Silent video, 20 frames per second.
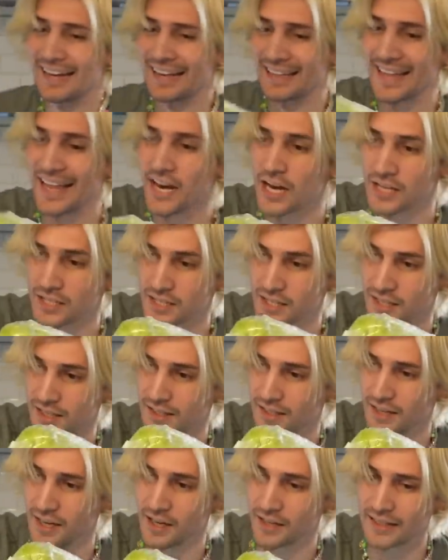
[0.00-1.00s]
lettuce.
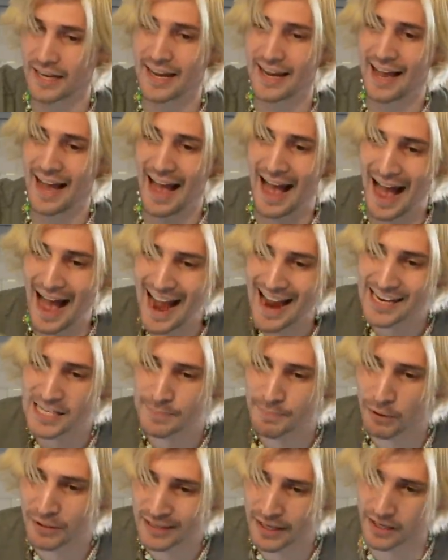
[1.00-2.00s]
Okay,
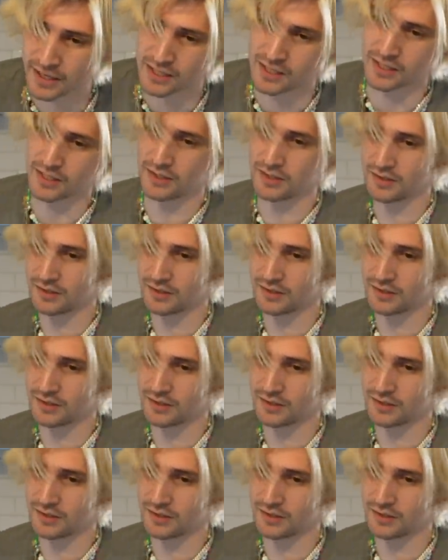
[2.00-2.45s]
iceberg lettuce.